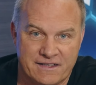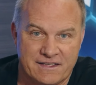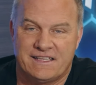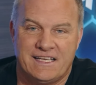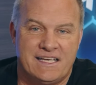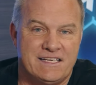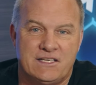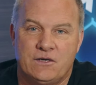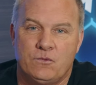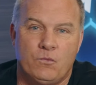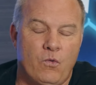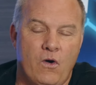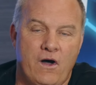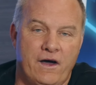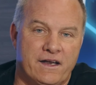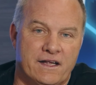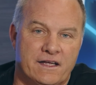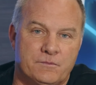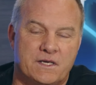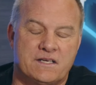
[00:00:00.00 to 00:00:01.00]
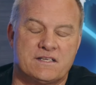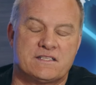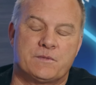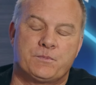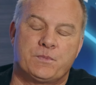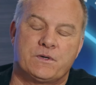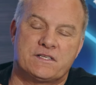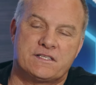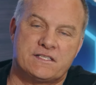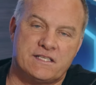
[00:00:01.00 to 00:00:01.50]
they didn't want it because the
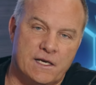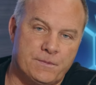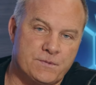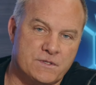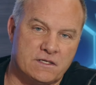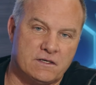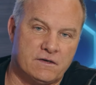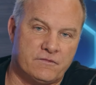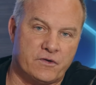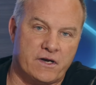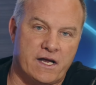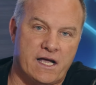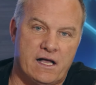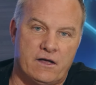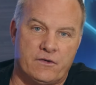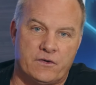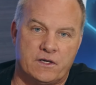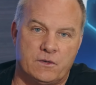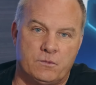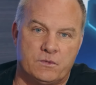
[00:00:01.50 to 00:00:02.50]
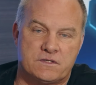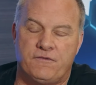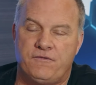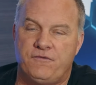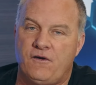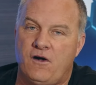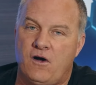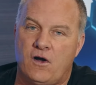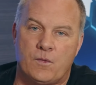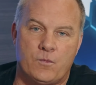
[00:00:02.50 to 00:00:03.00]
perception of reality was
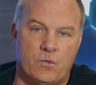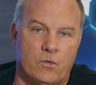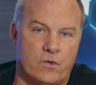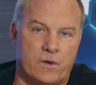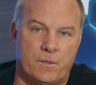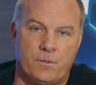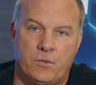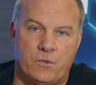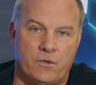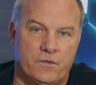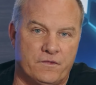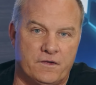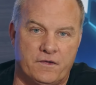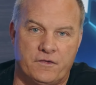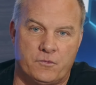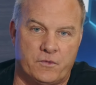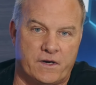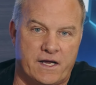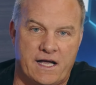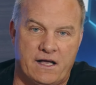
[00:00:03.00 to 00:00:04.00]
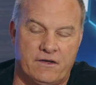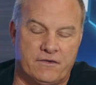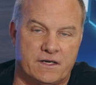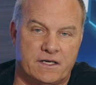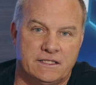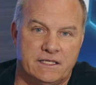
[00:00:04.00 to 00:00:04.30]
far more important than the reality.